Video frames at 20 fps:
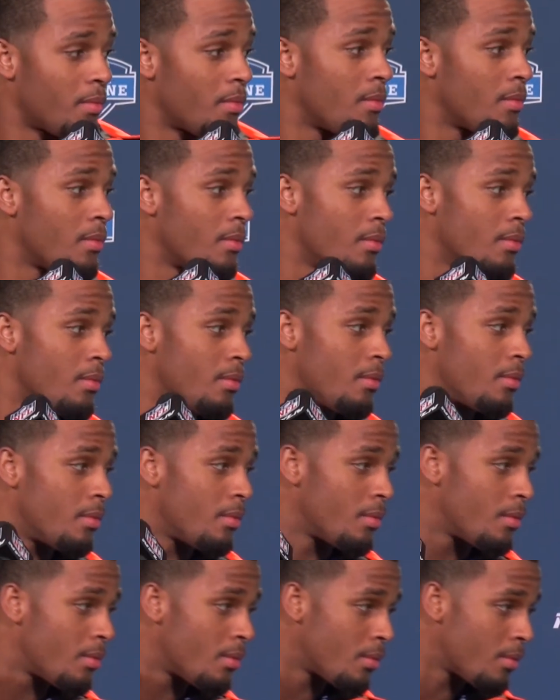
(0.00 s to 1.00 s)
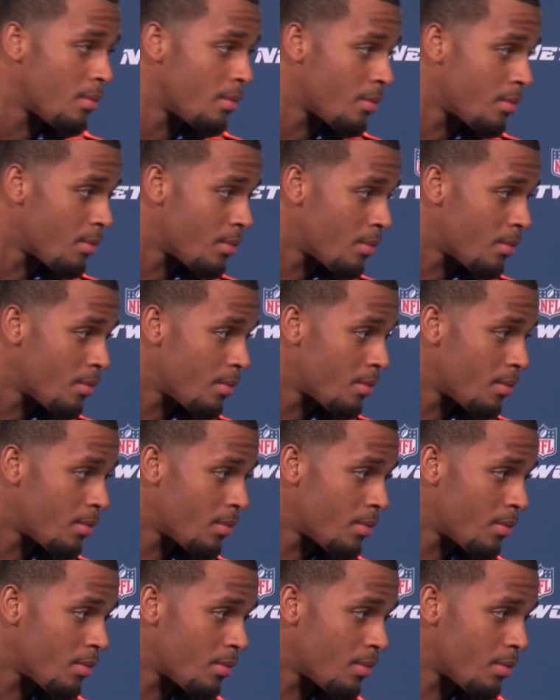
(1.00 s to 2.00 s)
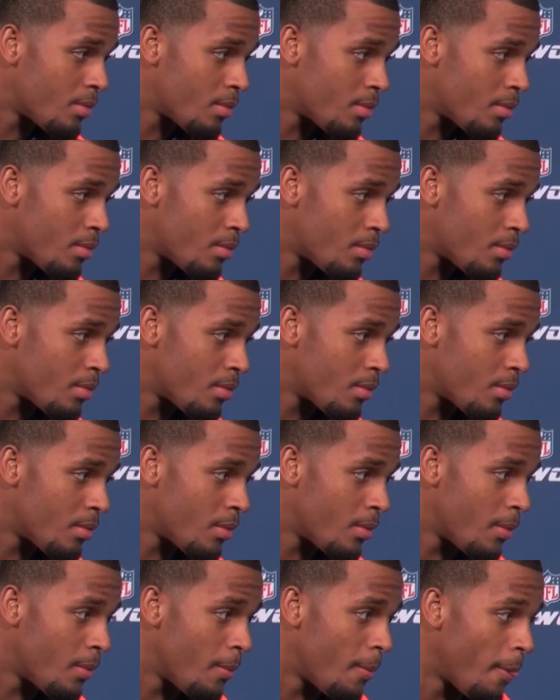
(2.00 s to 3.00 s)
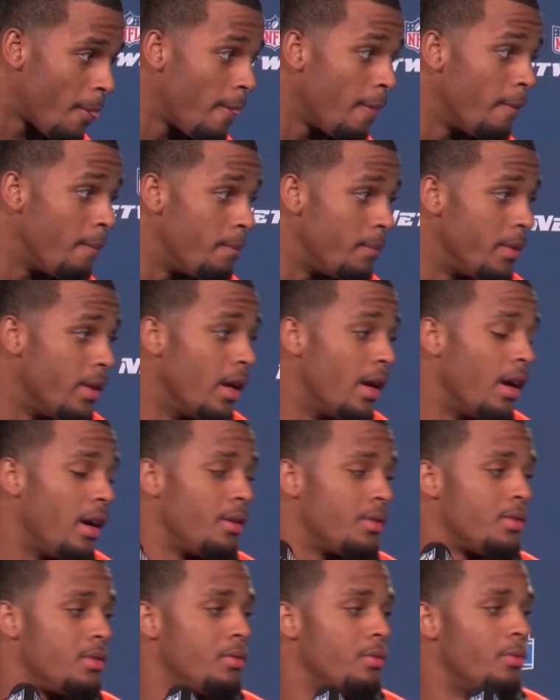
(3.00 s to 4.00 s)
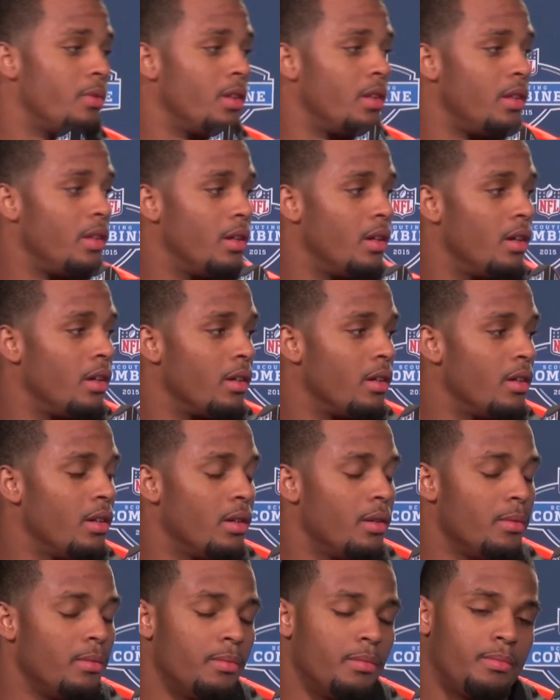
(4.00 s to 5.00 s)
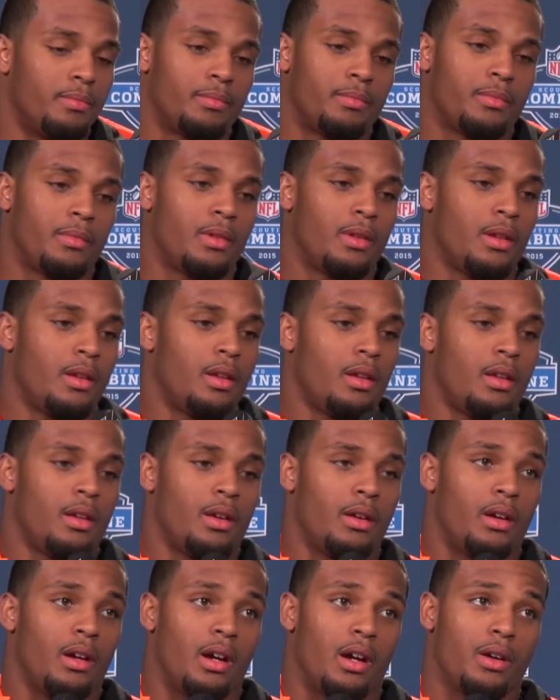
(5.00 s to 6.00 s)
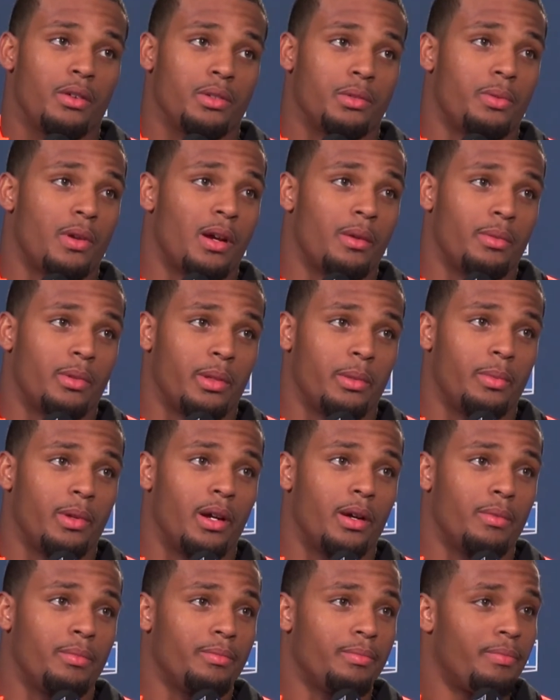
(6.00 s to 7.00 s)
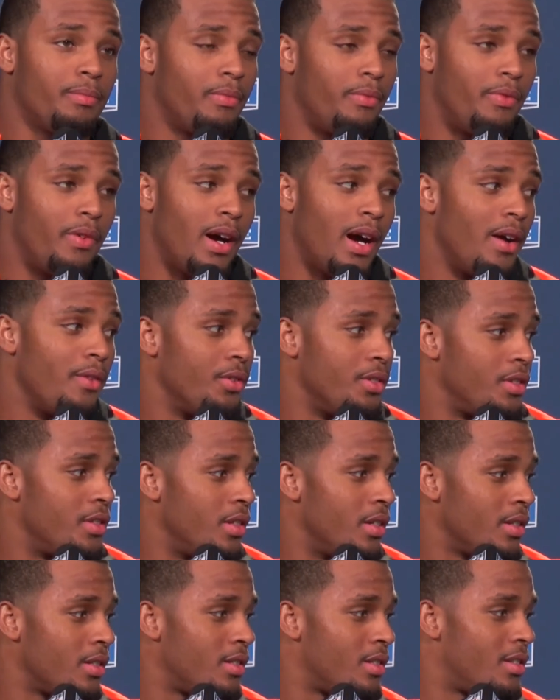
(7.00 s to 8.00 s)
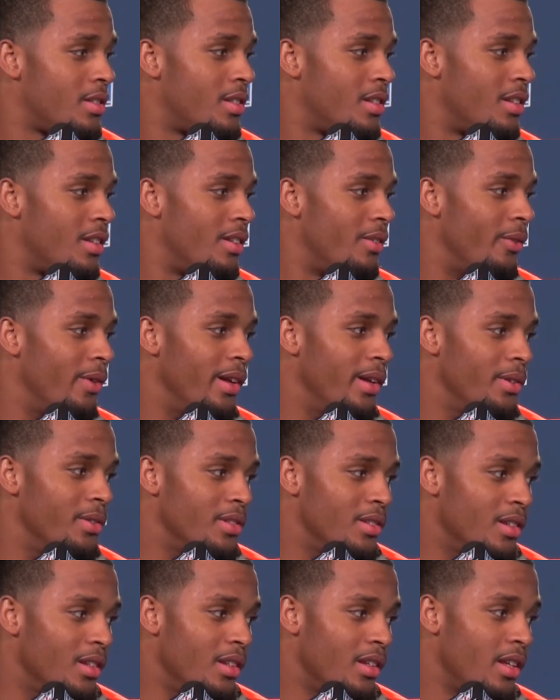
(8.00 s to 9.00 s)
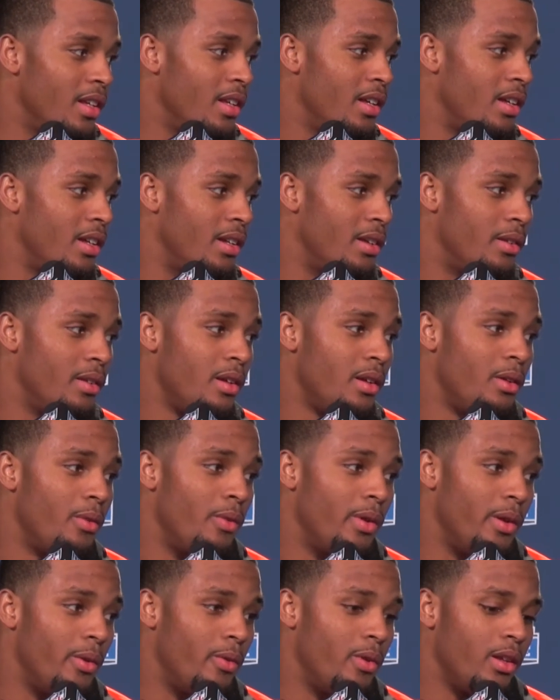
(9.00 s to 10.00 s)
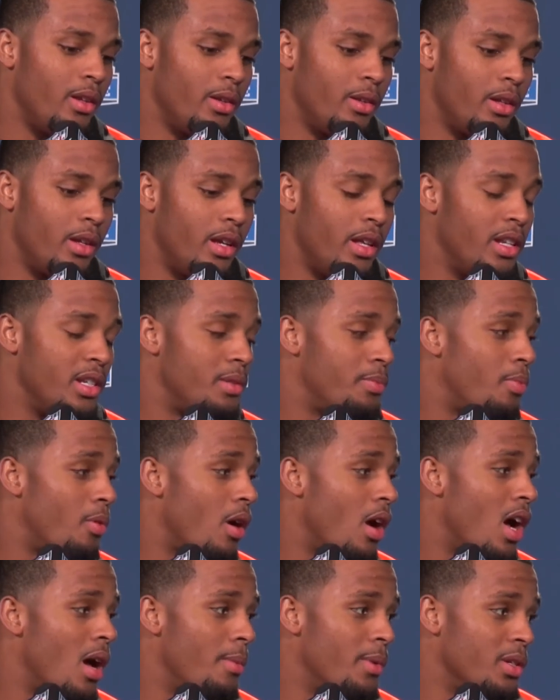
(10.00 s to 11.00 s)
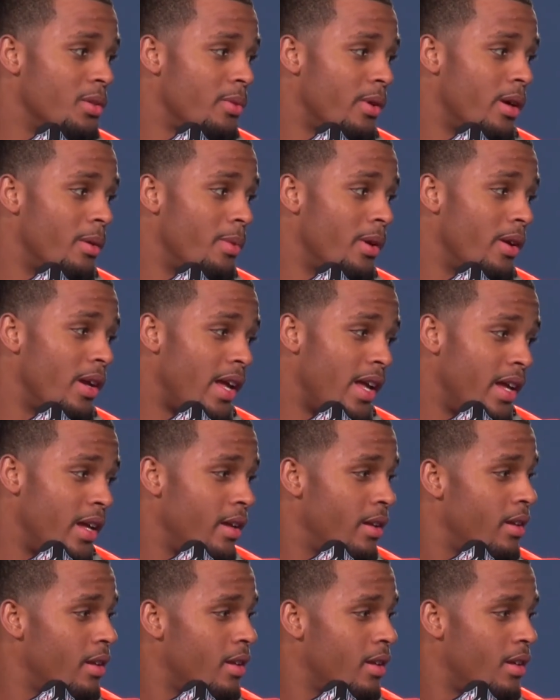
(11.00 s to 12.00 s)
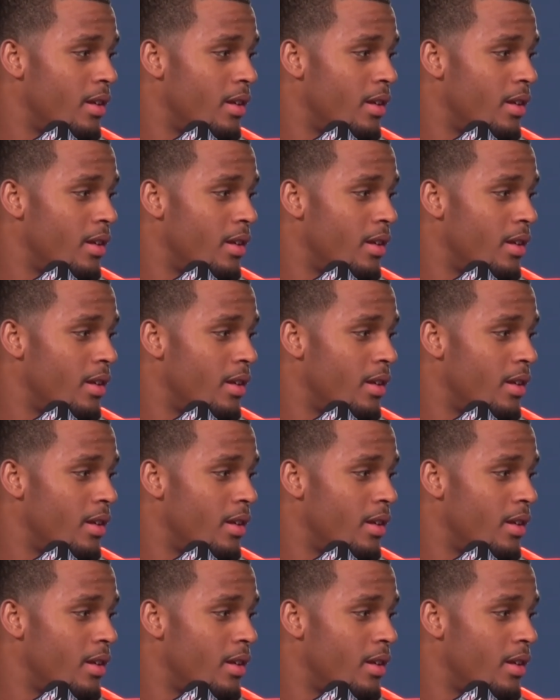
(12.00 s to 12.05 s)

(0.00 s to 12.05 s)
Just talk about how young you were when when he was starting. Yeah, I was really young. Um, I was probably about five or six when he was in the league, and when he really hit his prime, I was probably about eight.